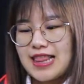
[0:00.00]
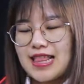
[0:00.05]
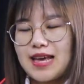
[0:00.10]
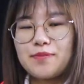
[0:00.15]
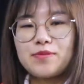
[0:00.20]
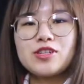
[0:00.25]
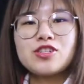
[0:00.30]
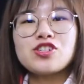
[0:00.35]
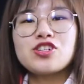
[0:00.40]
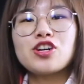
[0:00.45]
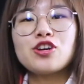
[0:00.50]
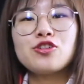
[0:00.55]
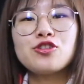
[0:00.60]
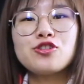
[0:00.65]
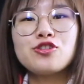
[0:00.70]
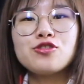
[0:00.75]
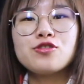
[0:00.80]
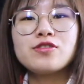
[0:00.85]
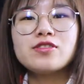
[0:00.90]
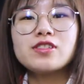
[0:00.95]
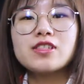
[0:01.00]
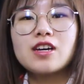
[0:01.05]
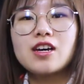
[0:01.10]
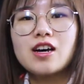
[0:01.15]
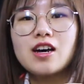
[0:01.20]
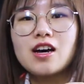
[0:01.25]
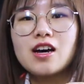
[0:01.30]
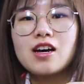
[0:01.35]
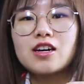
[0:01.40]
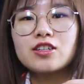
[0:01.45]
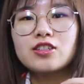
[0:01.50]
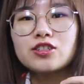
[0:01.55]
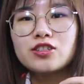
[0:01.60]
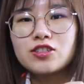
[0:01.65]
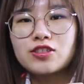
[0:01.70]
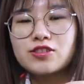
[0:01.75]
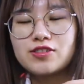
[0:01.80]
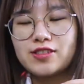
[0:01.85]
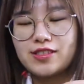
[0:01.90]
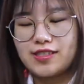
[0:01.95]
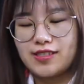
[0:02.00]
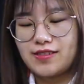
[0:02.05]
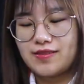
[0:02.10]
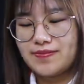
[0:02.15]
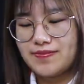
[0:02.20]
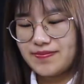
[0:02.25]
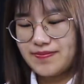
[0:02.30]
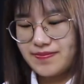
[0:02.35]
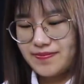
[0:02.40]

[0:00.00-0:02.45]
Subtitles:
Let me show you the goods.